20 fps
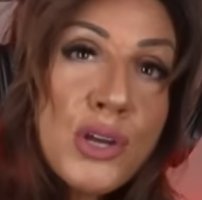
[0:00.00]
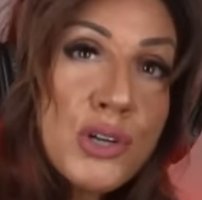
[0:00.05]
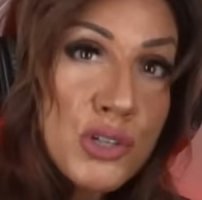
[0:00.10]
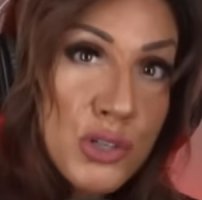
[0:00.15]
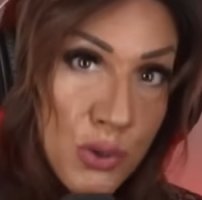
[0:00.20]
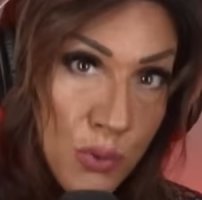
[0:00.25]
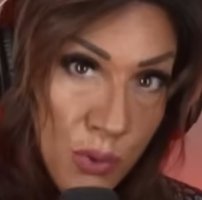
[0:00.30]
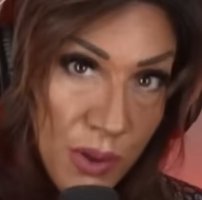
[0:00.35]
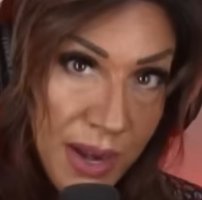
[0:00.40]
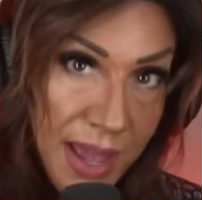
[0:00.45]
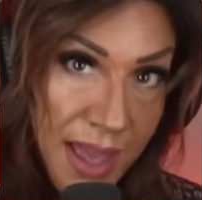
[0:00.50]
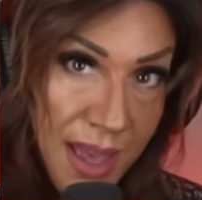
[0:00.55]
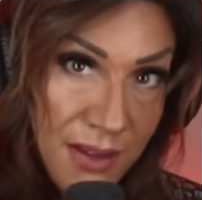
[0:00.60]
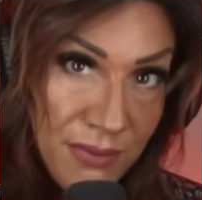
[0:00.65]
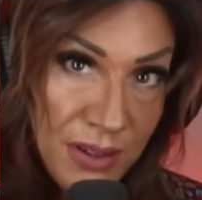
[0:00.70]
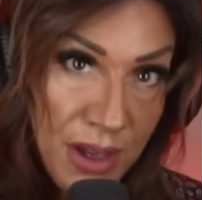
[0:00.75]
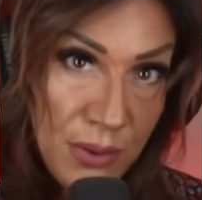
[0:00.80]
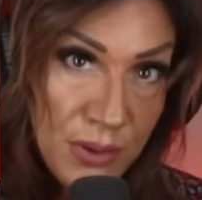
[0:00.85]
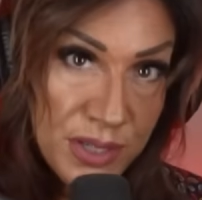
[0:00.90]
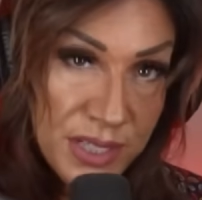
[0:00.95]

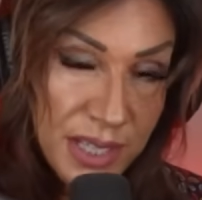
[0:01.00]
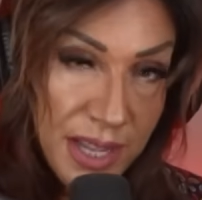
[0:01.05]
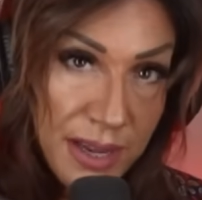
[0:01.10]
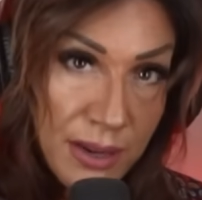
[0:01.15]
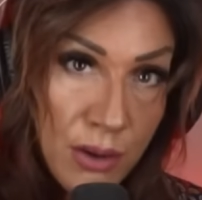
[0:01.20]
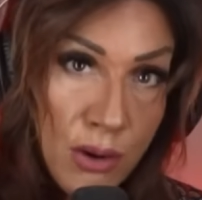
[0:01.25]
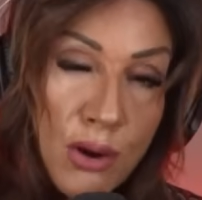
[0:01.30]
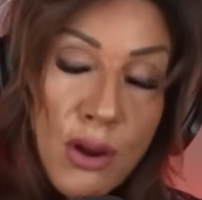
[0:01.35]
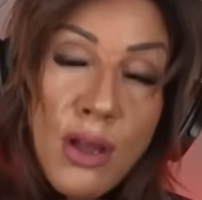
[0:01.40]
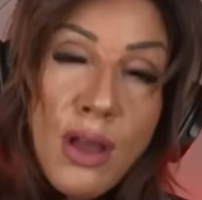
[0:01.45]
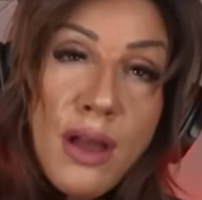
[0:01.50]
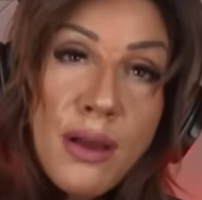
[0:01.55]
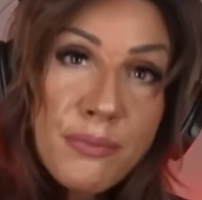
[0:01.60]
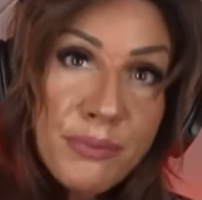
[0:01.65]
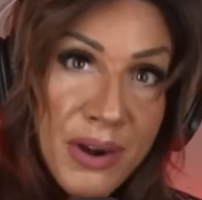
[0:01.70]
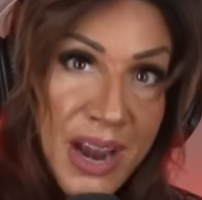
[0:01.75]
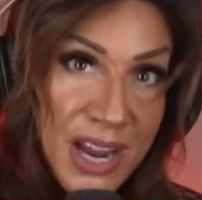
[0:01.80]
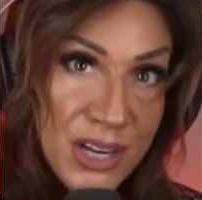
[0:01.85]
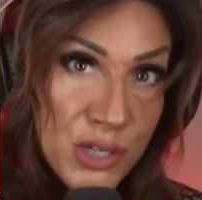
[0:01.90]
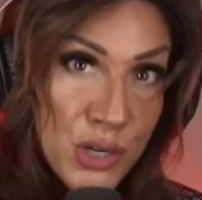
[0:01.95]
2.5 hours later,
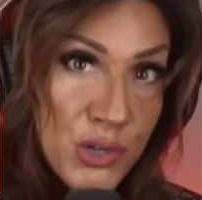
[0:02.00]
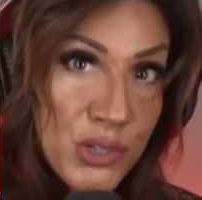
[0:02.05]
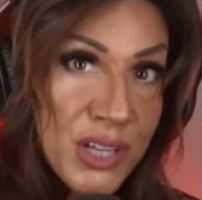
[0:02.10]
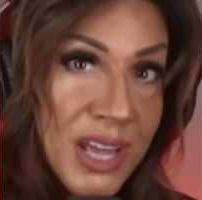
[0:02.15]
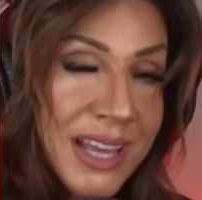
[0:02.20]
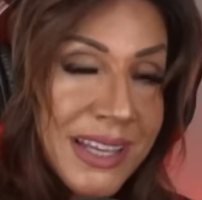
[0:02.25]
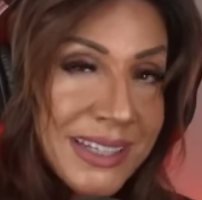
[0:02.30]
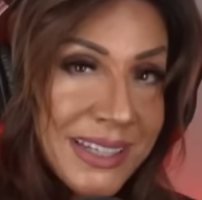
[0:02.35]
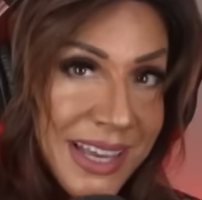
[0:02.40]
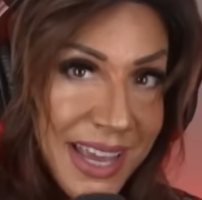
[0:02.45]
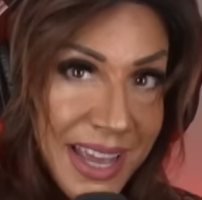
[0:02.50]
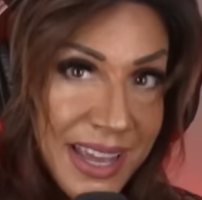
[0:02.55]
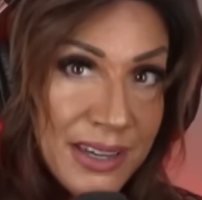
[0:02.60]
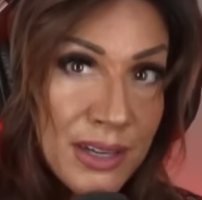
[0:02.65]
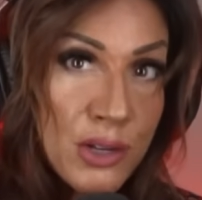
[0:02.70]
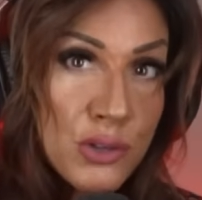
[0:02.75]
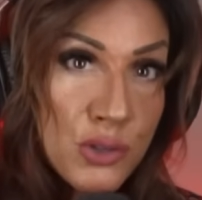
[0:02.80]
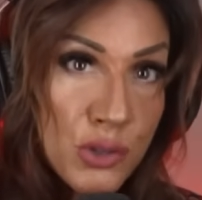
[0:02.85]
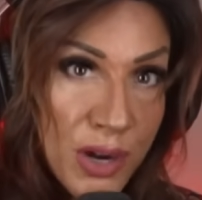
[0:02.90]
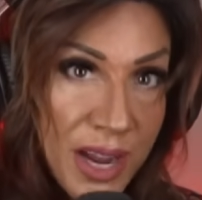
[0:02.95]
Brashers
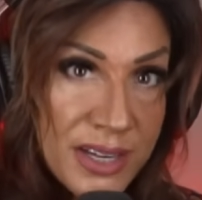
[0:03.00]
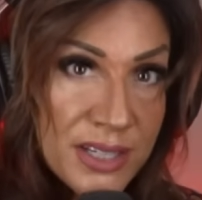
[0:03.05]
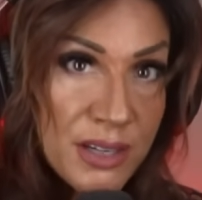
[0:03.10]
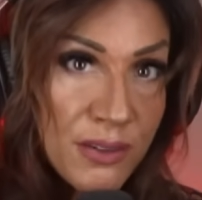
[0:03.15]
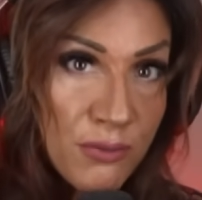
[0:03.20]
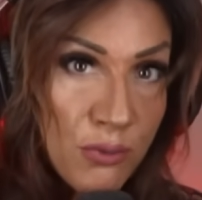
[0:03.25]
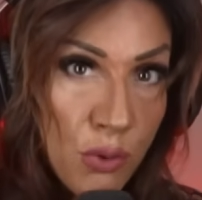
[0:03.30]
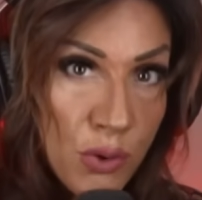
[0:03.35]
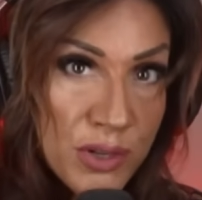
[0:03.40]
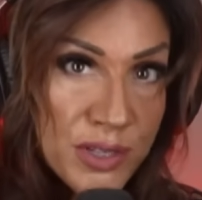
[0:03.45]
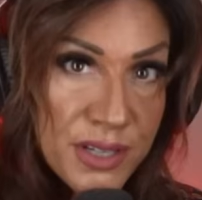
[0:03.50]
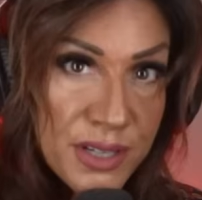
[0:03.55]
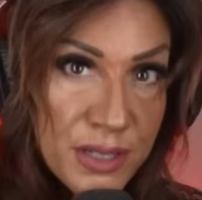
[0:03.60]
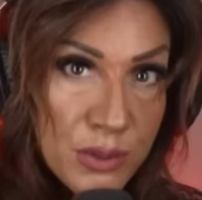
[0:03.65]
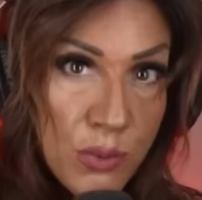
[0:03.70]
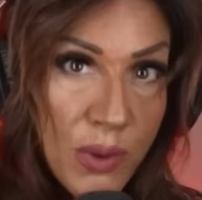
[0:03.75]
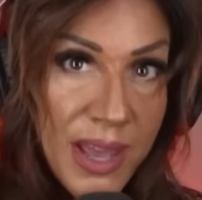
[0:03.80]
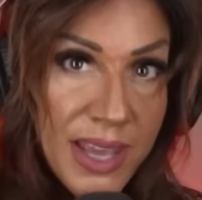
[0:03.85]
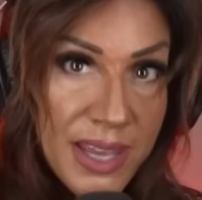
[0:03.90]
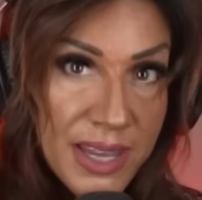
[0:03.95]
again tried to force his
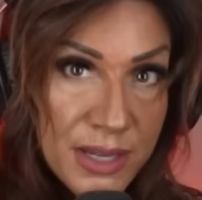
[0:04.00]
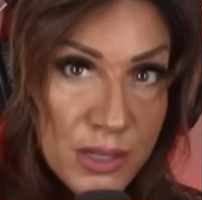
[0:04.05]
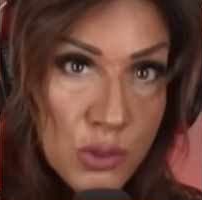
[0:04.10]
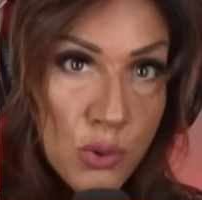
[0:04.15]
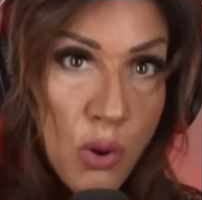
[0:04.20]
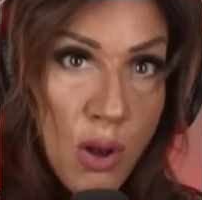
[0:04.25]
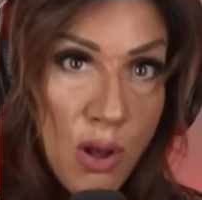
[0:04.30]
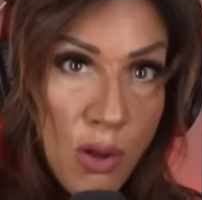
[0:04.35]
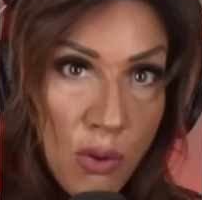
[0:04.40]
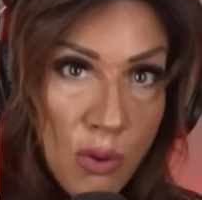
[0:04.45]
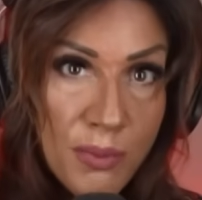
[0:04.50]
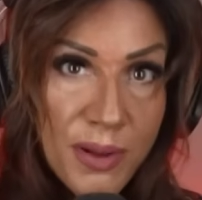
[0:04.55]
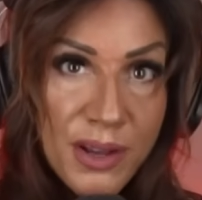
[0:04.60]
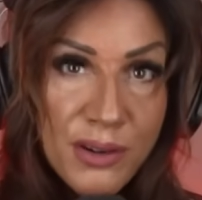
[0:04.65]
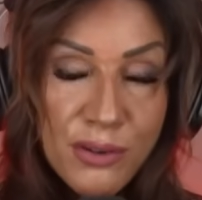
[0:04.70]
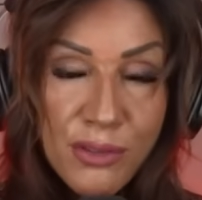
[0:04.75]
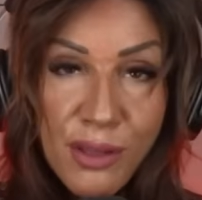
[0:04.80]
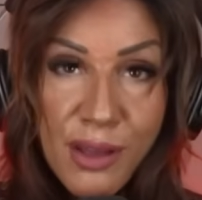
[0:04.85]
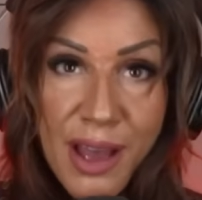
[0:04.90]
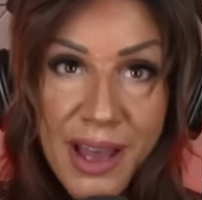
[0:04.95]
way into a home
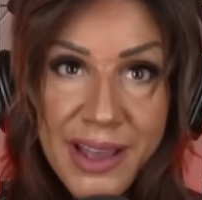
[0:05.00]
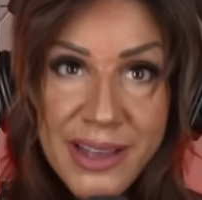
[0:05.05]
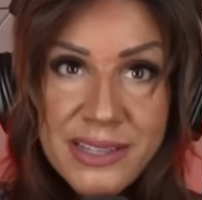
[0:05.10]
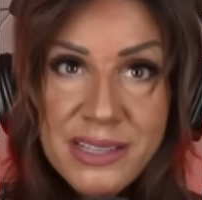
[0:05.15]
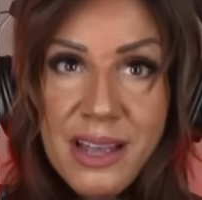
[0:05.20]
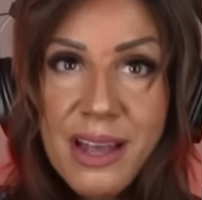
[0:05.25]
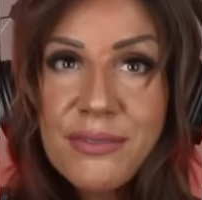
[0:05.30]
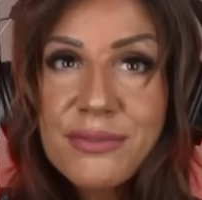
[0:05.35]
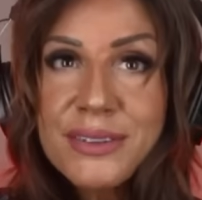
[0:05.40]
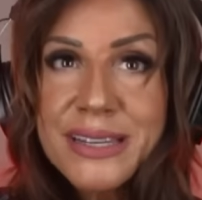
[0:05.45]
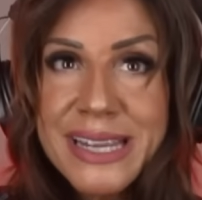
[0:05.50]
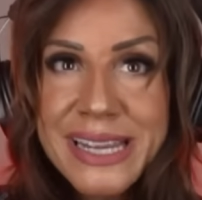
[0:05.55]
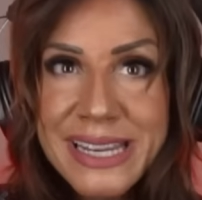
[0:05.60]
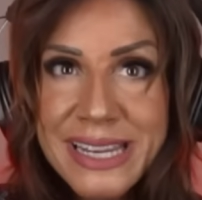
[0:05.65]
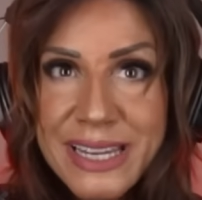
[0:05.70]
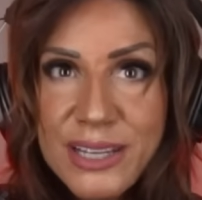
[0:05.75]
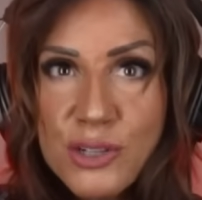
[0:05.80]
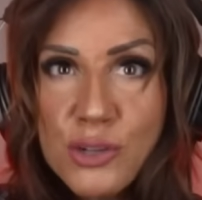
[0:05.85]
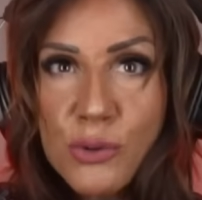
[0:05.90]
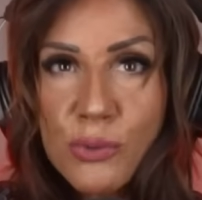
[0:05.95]
under the guise of
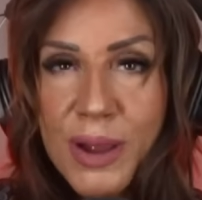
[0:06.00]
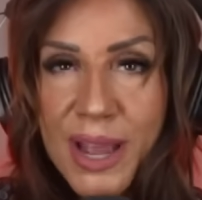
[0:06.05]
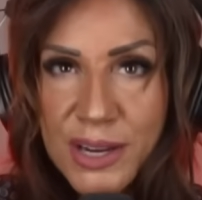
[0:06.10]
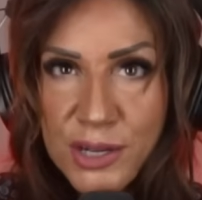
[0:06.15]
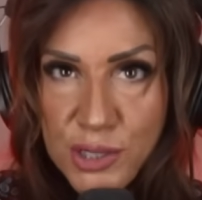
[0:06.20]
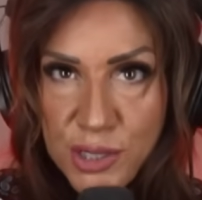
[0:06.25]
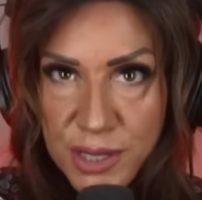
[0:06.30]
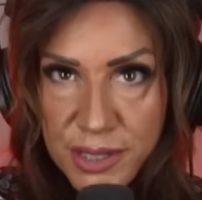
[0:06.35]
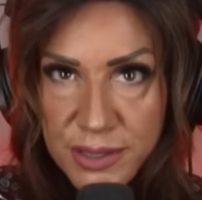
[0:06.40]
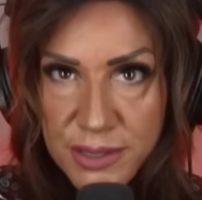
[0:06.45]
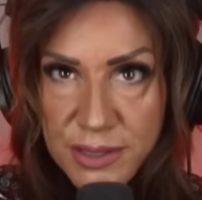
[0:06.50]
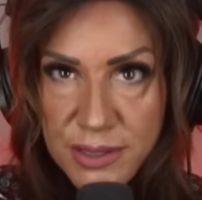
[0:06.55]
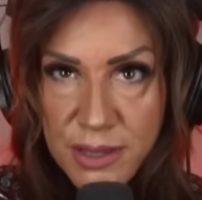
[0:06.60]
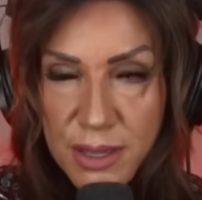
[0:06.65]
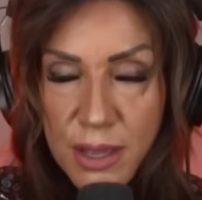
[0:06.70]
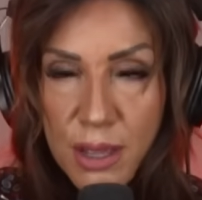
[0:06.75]
needing directions.